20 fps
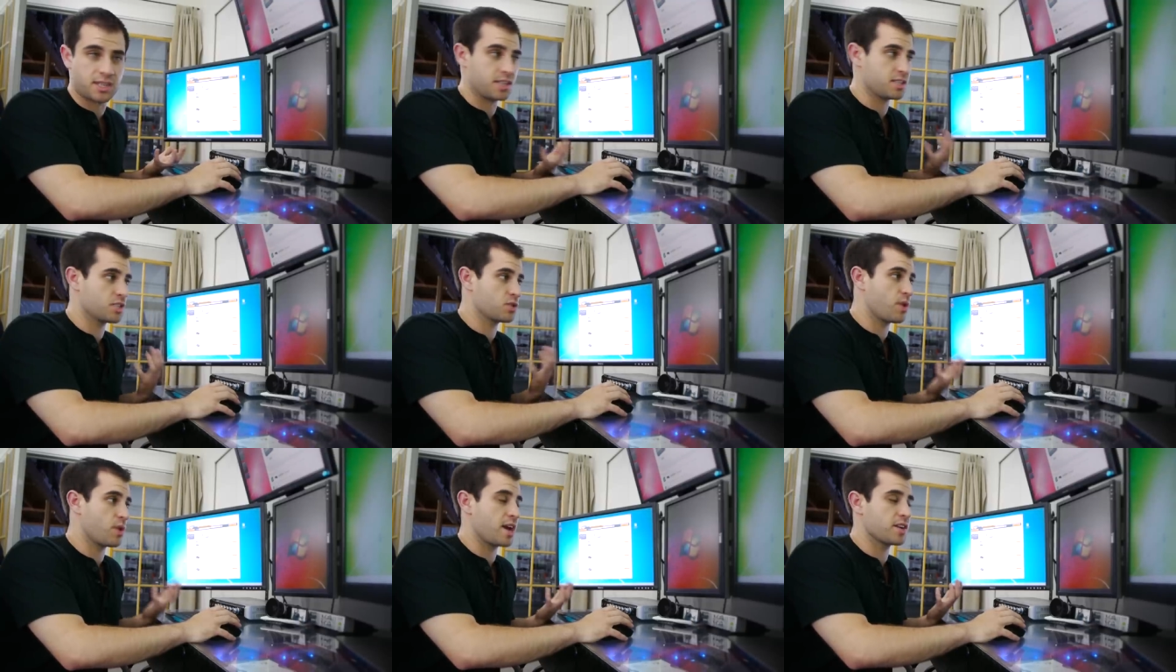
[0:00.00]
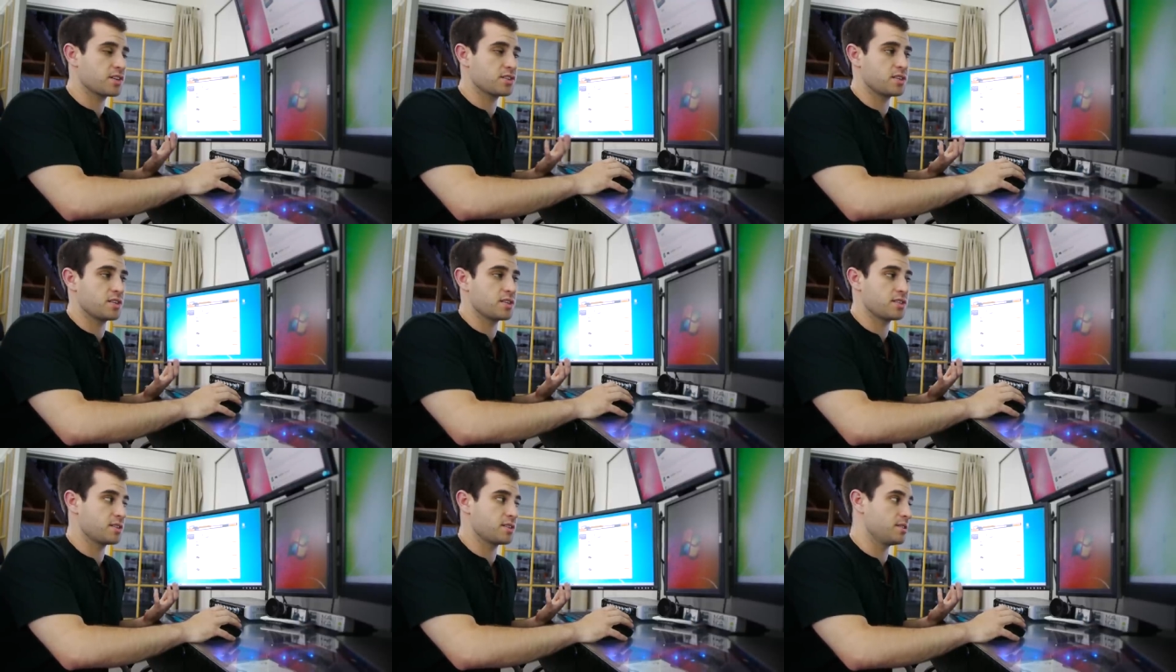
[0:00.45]
And a scratch
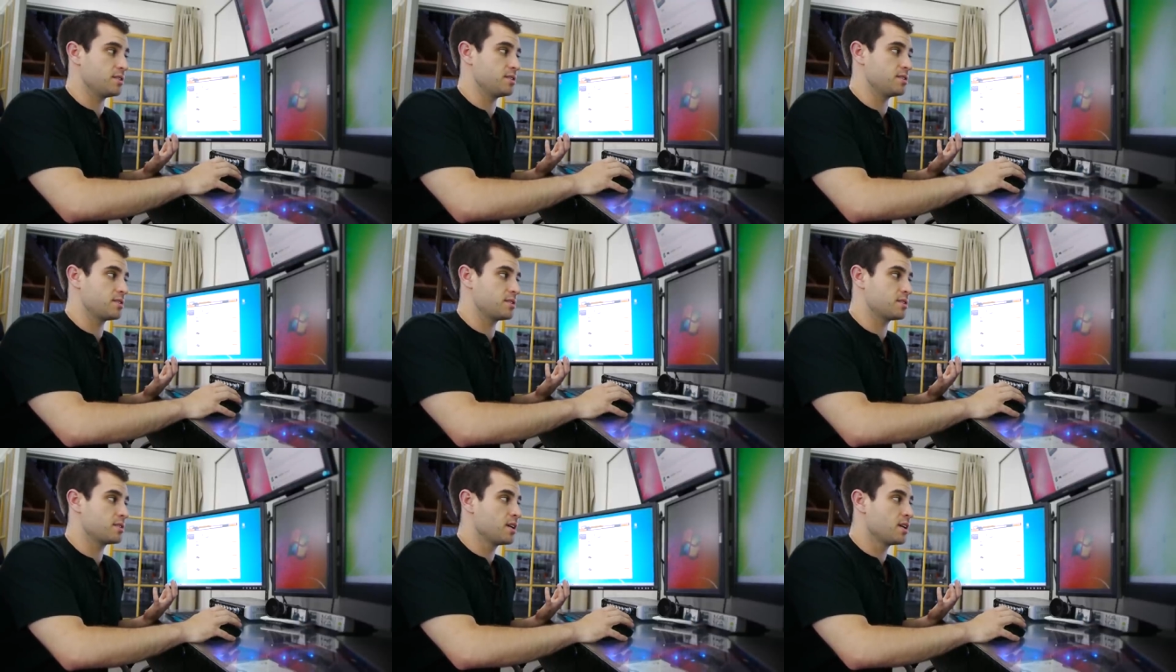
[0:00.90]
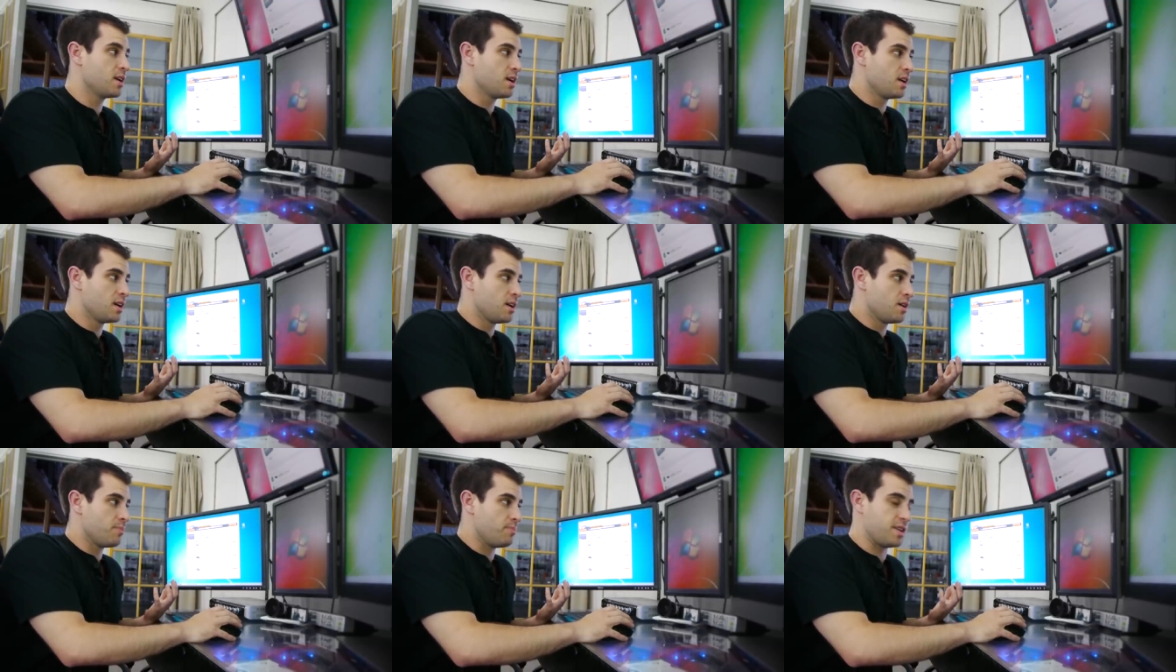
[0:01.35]
disk is
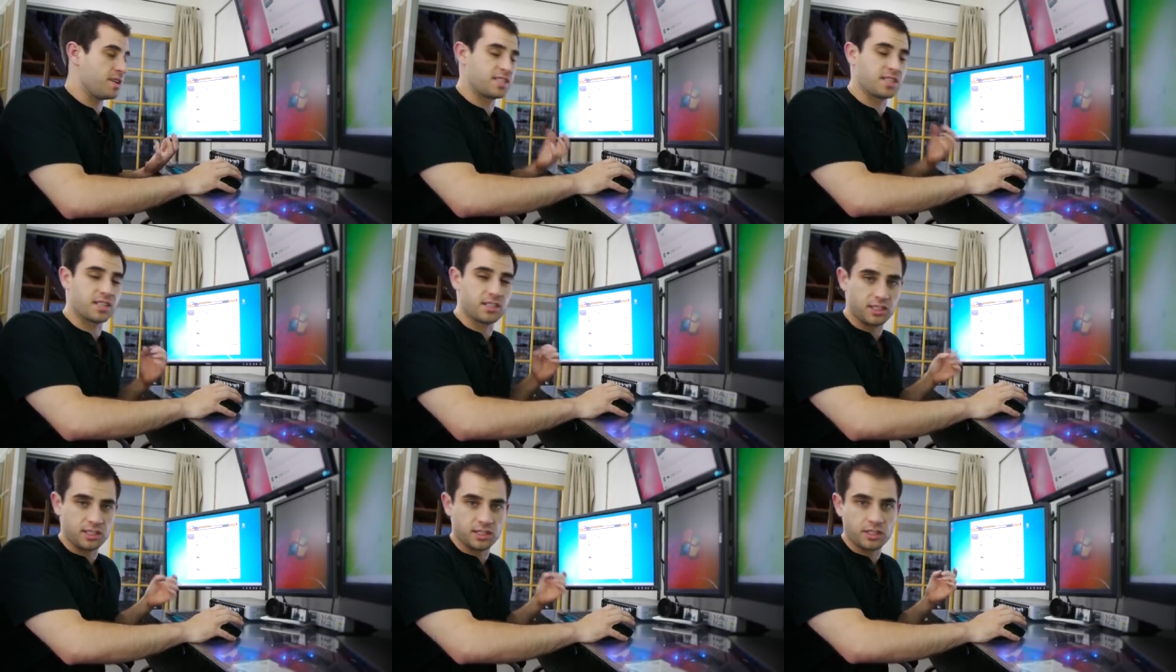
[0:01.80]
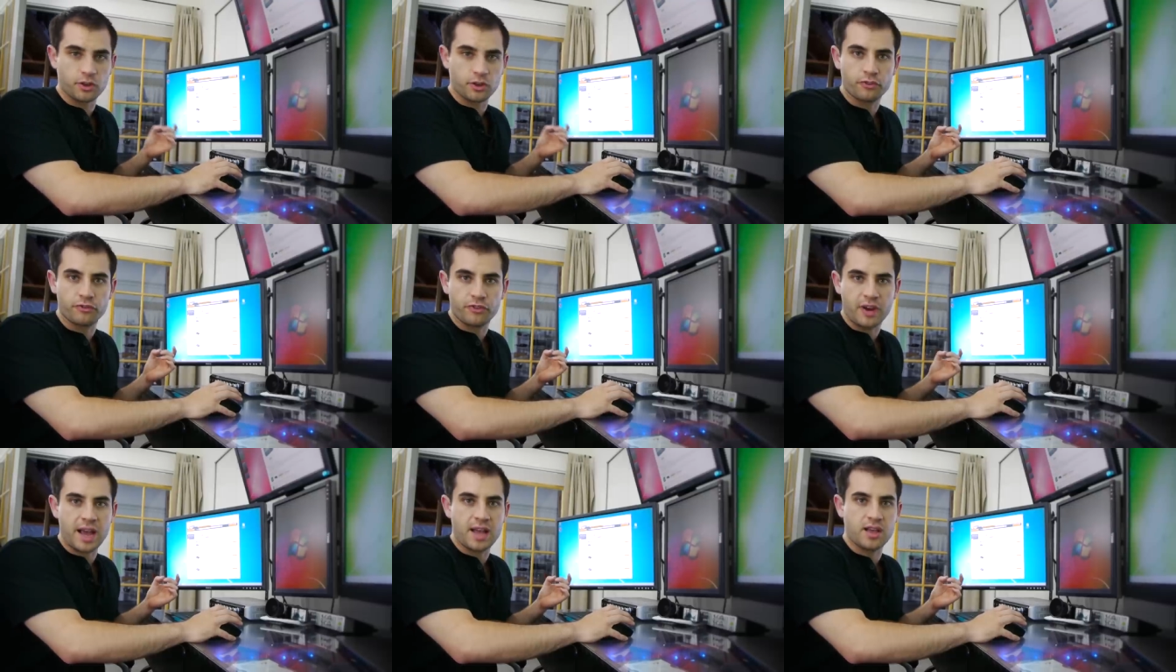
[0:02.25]
basically little
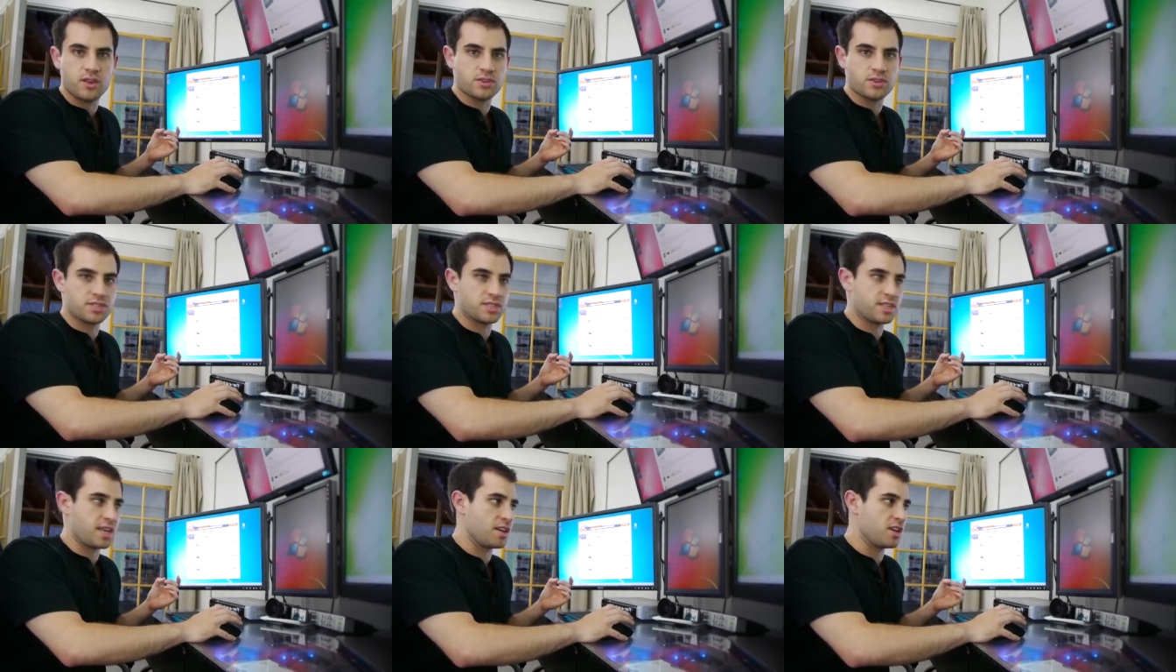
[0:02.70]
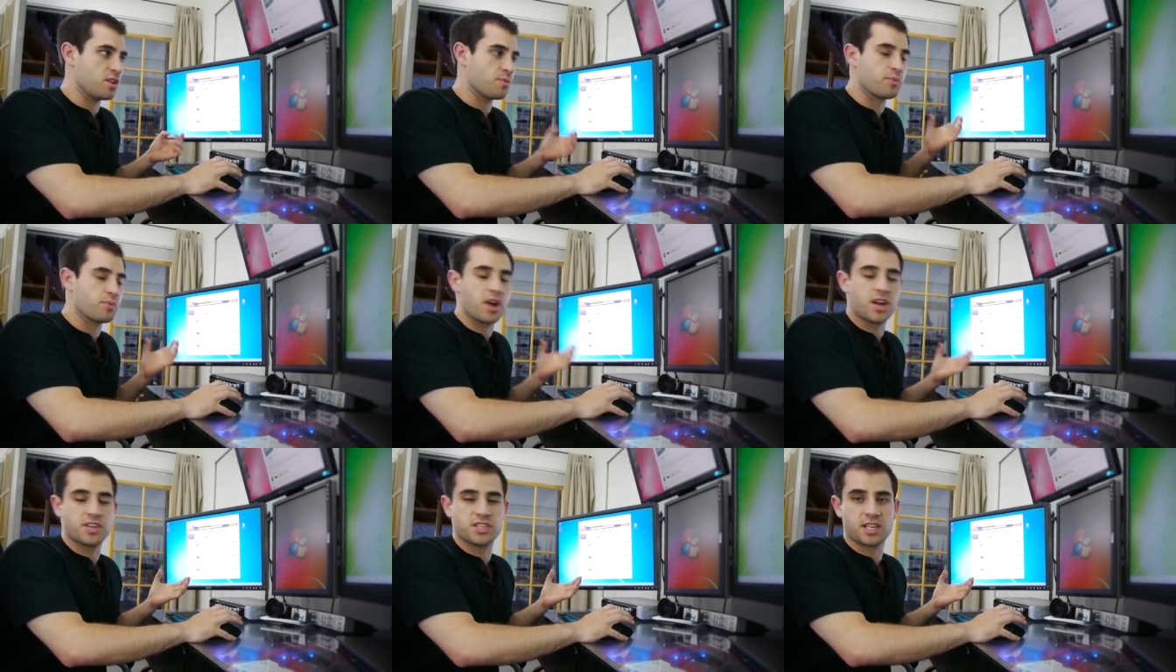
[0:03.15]
files that your
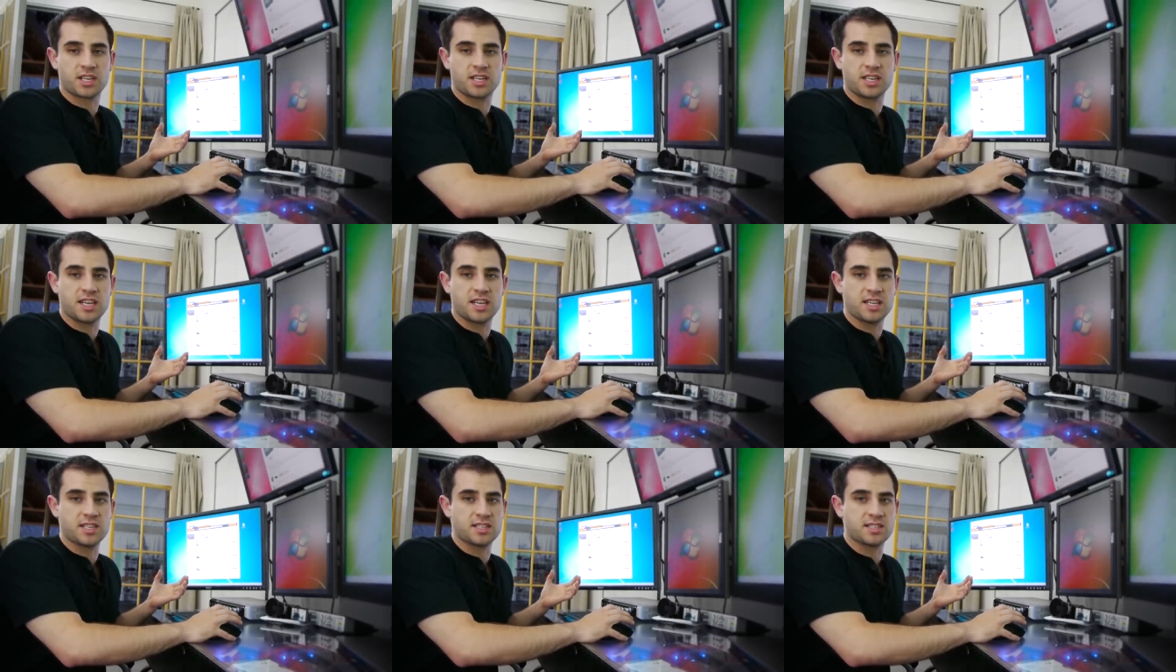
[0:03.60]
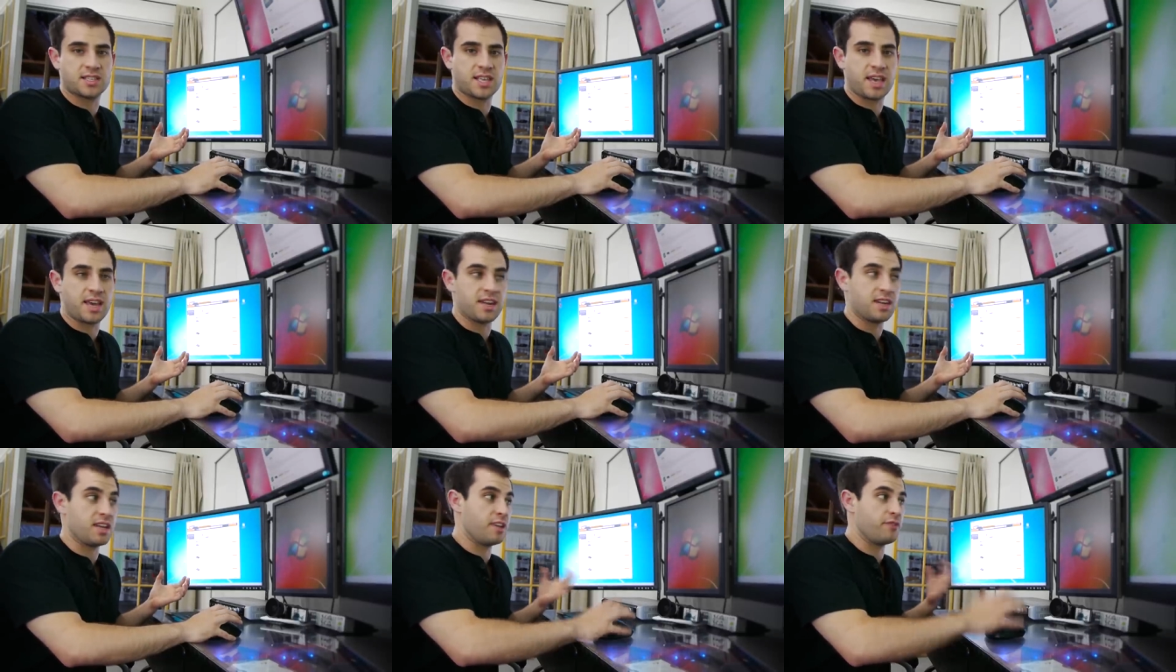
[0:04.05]
project needs
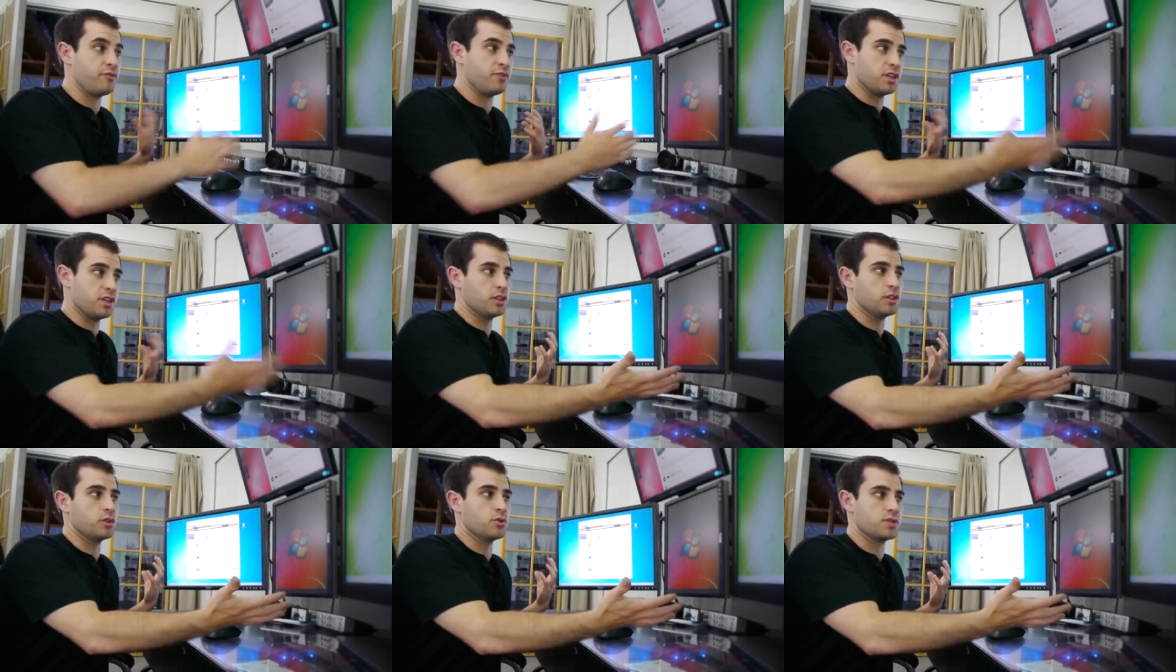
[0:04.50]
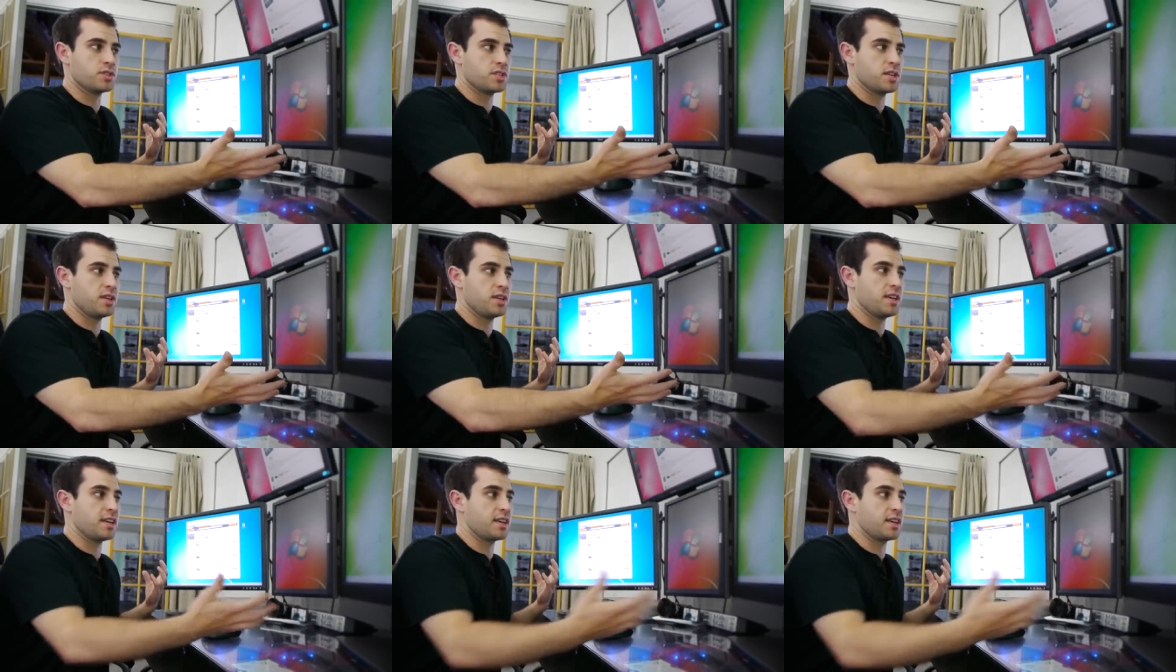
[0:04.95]
that if you lose it,